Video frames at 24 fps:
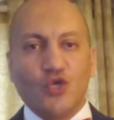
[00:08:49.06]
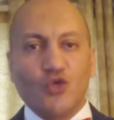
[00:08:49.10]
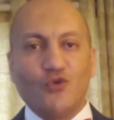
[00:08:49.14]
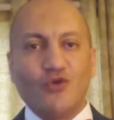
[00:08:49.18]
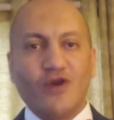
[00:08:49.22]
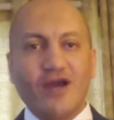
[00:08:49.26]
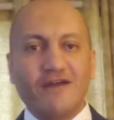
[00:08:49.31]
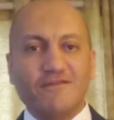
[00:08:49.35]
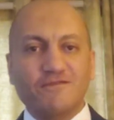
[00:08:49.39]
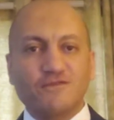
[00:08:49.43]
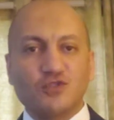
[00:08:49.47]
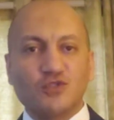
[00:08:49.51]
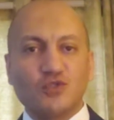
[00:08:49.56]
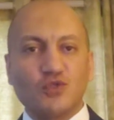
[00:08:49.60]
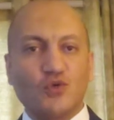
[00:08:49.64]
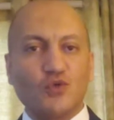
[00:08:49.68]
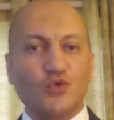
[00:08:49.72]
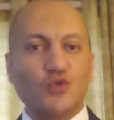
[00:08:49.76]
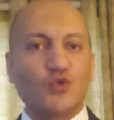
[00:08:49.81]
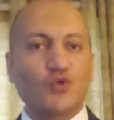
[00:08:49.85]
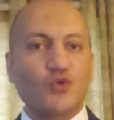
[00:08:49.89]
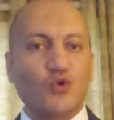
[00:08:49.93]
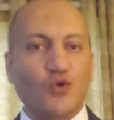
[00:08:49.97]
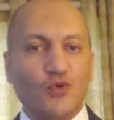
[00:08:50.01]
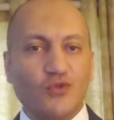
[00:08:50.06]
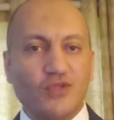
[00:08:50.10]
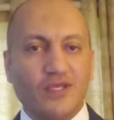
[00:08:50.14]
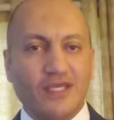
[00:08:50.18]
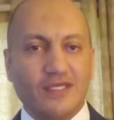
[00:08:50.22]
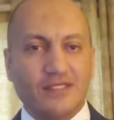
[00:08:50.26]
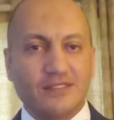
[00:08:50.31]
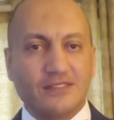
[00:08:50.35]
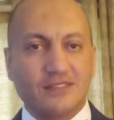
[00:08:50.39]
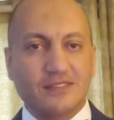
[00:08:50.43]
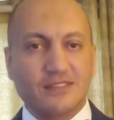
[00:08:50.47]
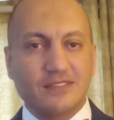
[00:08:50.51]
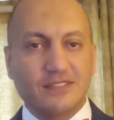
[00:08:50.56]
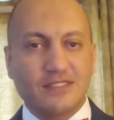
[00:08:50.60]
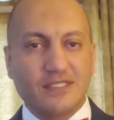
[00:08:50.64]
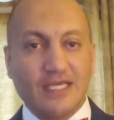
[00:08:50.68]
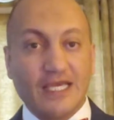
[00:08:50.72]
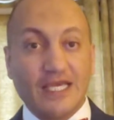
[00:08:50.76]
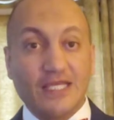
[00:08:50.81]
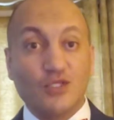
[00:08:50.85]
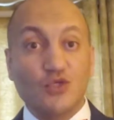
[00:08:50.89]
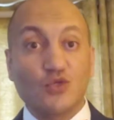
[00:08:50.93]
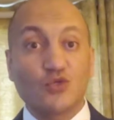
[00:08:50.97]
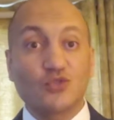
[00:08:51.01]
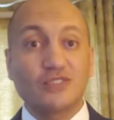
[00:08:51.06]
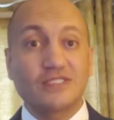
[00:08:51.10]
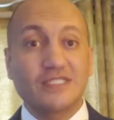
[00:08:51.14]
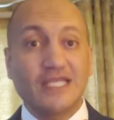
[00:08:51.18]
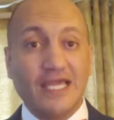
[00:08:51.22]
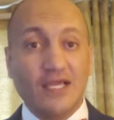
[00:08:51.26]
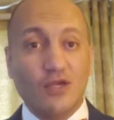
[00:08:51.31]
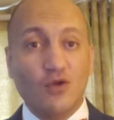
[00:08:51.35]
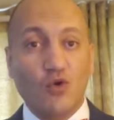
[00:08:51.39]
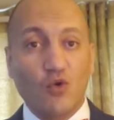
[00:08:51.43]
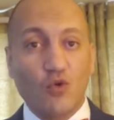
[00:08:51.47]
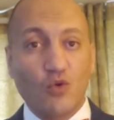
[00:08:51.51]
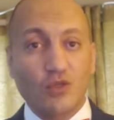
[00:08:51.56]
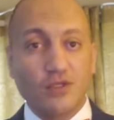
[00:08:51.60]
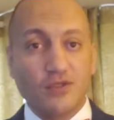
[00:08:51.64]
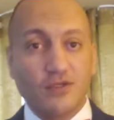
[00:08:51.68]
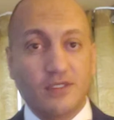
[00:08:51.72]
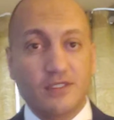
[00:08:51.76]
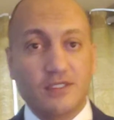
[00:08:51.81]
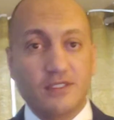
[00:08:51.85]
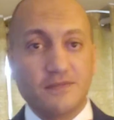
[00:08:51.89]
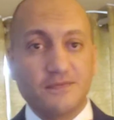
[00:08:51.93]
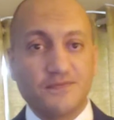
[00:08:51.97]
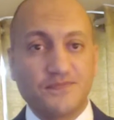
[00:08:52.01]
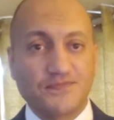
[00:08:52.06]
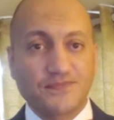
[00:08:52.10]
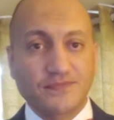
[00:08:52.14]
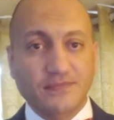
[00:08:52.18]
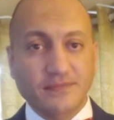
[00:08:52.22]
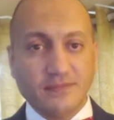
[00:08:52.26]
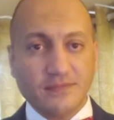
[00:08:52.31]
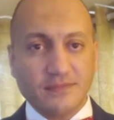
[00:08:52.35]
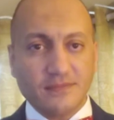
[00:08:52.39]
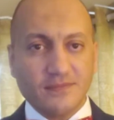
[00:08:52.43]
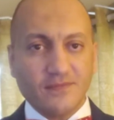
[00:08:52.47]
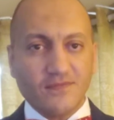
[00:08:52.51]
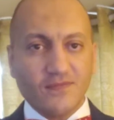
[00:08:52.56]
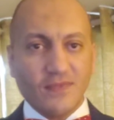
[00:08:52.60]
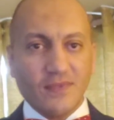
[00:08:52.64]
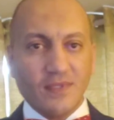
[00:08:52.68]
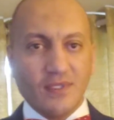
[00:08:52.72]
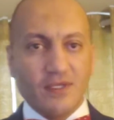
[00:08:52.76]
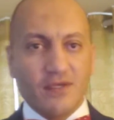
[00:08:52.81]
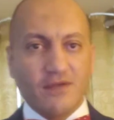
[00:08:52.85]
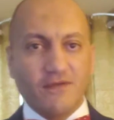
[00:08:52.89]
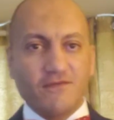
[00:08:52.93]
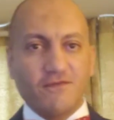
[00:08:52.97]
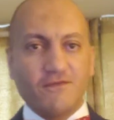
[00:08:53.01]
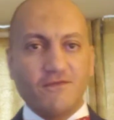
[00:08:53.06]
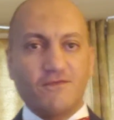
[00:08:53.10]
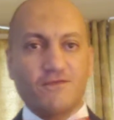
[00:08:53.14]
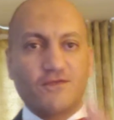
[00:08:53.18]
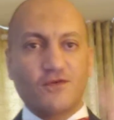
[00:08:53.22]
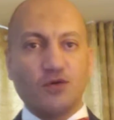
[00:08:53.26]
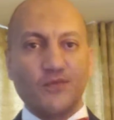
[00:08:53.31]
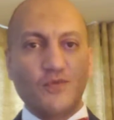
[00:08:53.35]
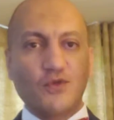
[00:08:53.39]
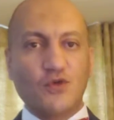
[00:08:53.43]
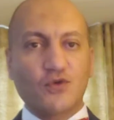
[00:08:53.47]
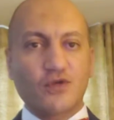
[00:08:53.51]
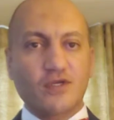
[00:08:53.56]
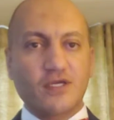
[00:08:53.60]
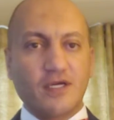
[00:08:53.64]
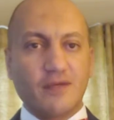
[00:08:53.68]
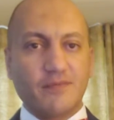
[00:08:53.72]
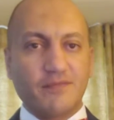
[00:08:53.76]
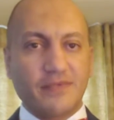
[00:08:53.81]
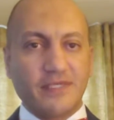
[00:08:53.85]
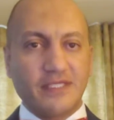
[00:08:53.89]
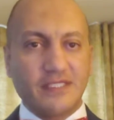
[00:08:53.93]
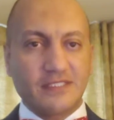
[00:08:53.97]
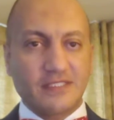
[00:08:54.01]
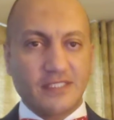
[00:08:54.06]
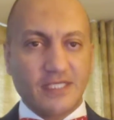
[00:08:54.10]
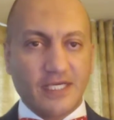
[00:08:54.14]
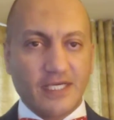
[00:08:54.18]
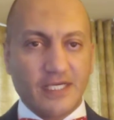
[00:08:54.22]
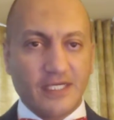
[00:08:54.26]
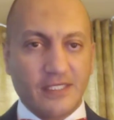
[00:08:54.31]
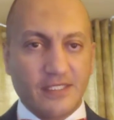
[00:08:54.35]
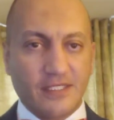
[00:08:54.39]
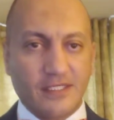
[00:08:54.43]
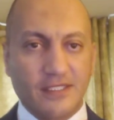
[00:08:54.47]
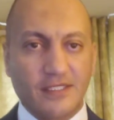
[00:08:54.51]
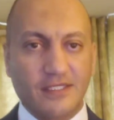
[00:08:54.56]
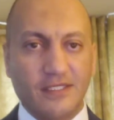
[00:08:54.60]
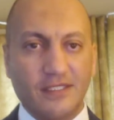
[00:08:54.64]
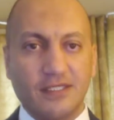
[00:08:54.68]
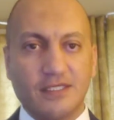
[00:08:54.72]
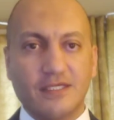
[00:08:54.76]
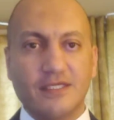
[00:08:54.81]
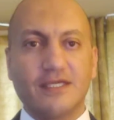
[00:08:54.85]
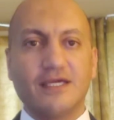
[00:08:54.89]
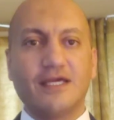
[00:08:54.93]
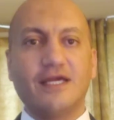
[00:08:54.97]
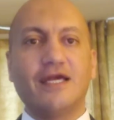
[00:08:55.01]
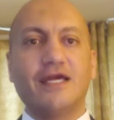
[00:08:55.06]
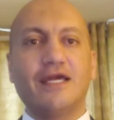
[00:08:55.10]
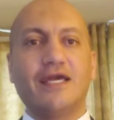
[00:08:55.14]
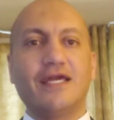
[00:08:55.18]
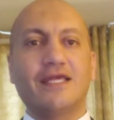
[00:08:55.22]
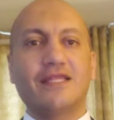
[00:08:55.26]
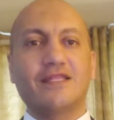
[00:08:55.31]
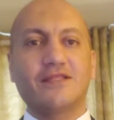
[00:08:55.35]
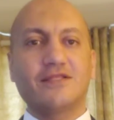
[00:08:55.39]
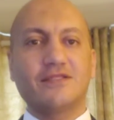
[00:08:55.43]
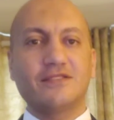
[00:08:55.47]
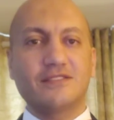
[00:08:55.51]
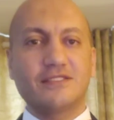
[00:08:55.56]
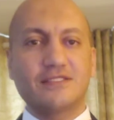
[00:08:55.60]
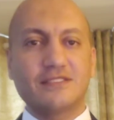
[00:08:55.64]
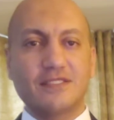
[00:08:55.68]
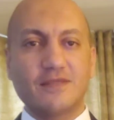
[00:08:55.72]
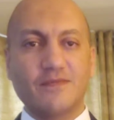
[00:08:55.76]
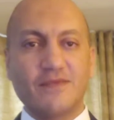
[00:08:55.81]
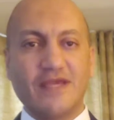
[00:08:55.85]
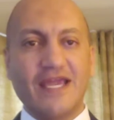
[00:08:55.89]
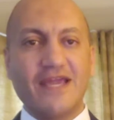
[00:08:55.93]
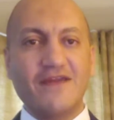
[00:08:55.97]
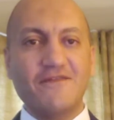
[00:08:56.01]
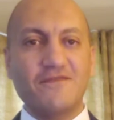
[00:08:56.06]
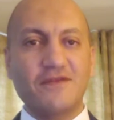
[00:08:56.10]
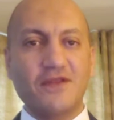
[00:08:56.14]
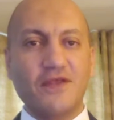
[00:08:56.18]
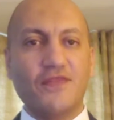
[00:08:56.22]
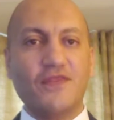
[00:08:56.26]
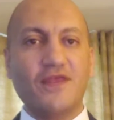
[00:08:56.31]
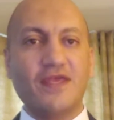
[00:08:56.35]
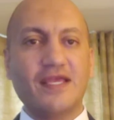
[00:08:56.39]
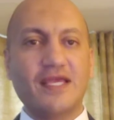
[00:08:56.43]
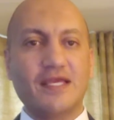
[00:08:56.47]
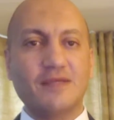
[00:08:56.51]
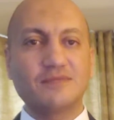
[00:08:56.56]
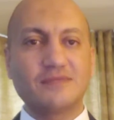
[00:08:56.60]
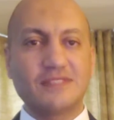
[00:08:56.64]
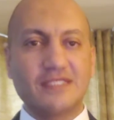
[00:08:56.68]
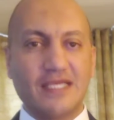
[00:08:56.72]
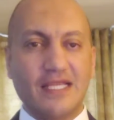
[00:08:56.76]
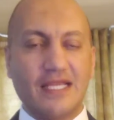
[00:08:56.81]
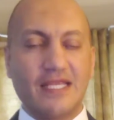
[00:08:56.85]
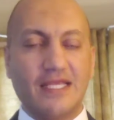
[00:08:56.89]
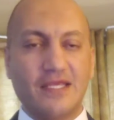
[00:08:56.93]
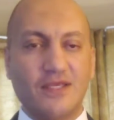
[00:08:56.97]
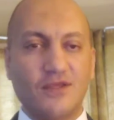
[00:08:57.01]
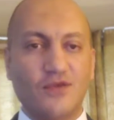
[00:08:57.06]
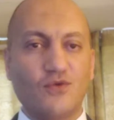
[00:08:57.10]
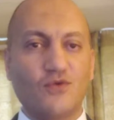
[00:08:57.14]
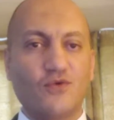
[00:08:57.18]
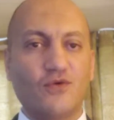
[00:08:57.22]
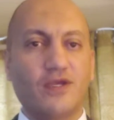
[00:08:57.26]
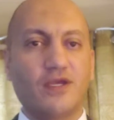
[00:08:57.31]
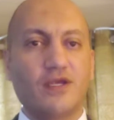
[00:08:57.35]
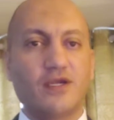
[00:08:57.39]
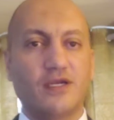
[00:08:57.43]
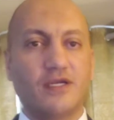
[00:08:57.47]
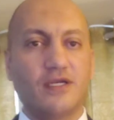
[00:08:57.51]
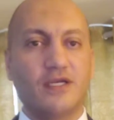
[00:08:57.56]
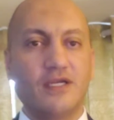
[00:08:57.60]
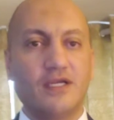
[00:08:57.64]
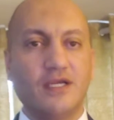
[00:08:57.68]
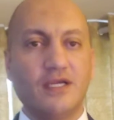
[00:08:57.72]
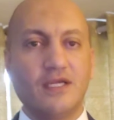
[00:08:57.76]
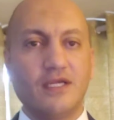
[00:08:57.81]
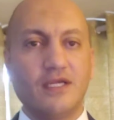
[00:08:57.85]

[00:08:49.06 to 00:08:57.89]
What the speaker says: you have to know your audience and your stakeholder from your company side and in the same. Everything I'm telling you here,